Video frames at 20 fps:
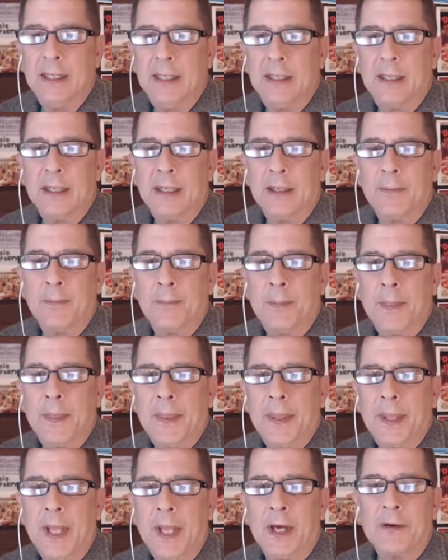Town
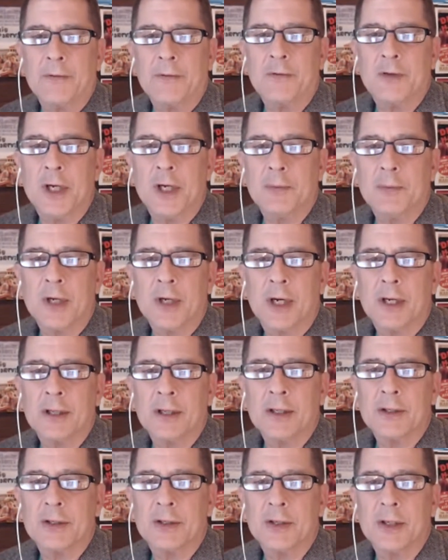of James
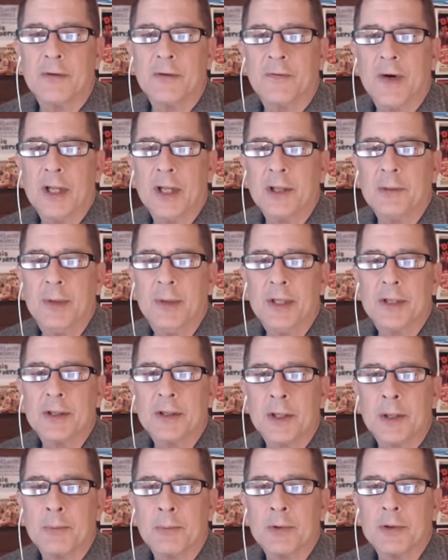Island, city of Folly Beach,
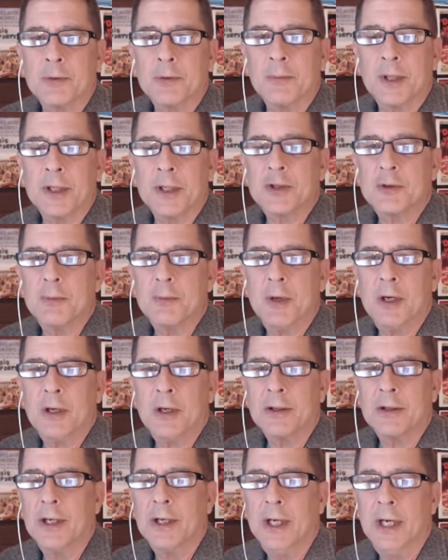the numbers are much
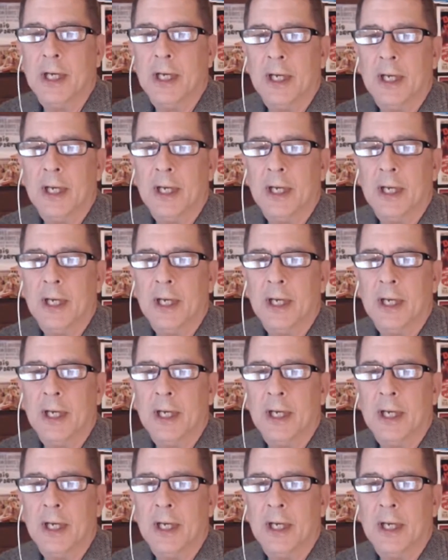smaller,